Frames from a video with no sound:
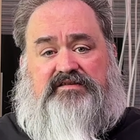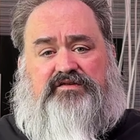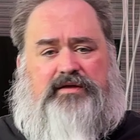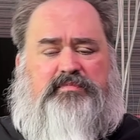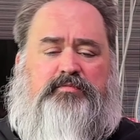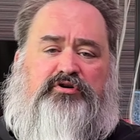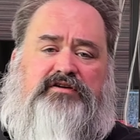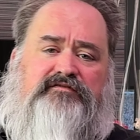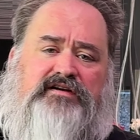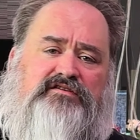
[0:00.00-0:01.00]
so that people
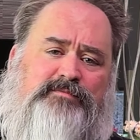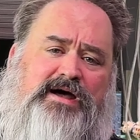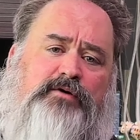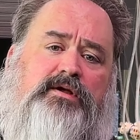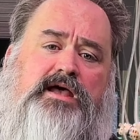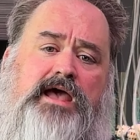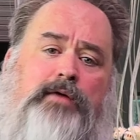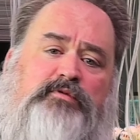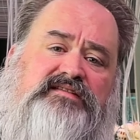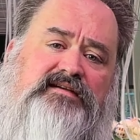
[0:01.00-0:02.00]
could figure them out.
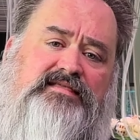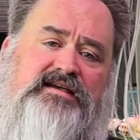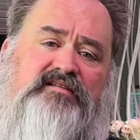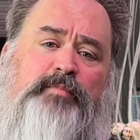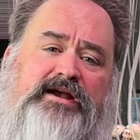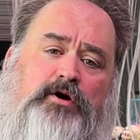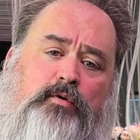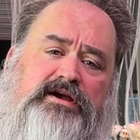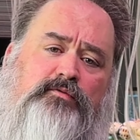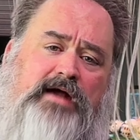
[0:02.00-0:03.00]
And we did this by
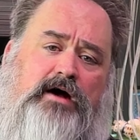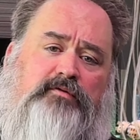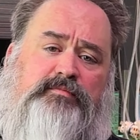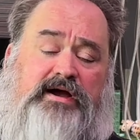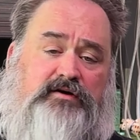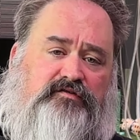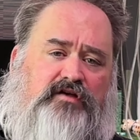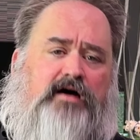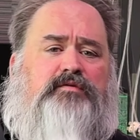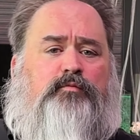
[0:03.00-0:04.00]
going around
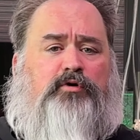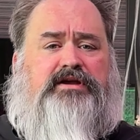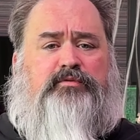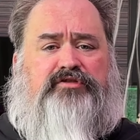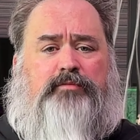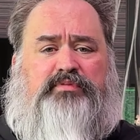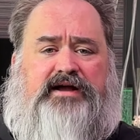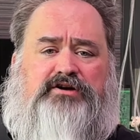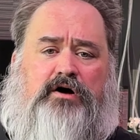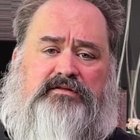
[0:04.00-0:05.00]
Microsoft and working with our
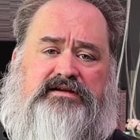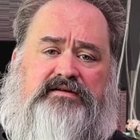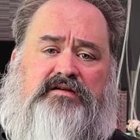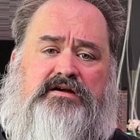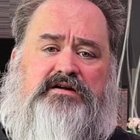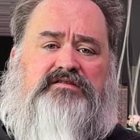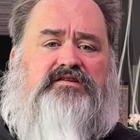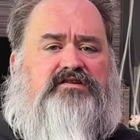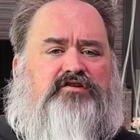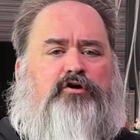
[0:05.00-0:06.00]
blind colleagues to
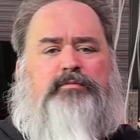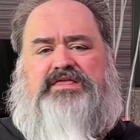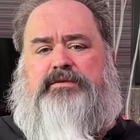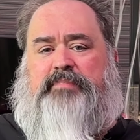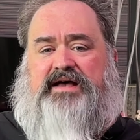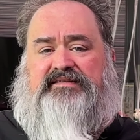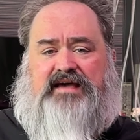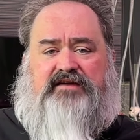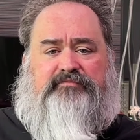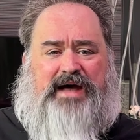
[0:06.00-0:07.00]
determine the best
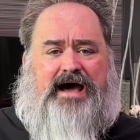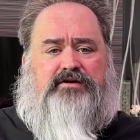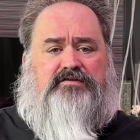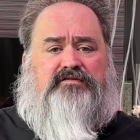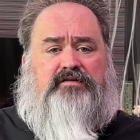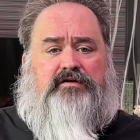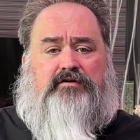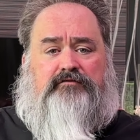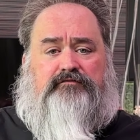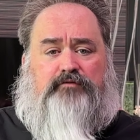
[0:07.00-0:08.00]
set of patterns
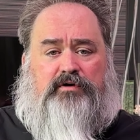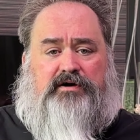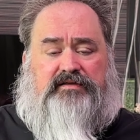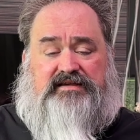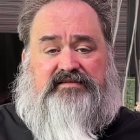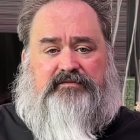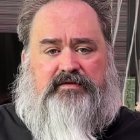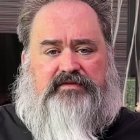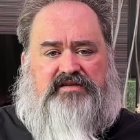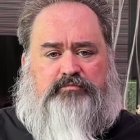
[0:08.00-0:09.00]
for
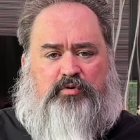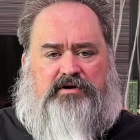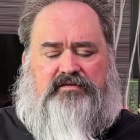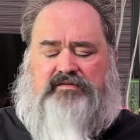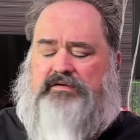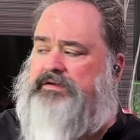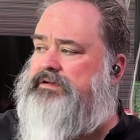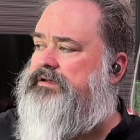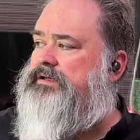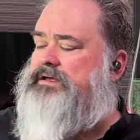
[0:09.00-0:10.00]
these ports.
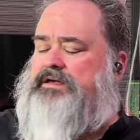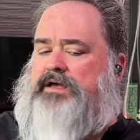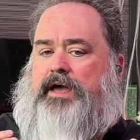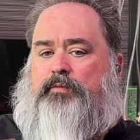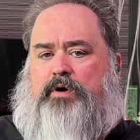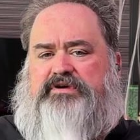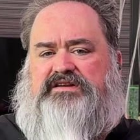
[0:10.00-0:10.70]
And what we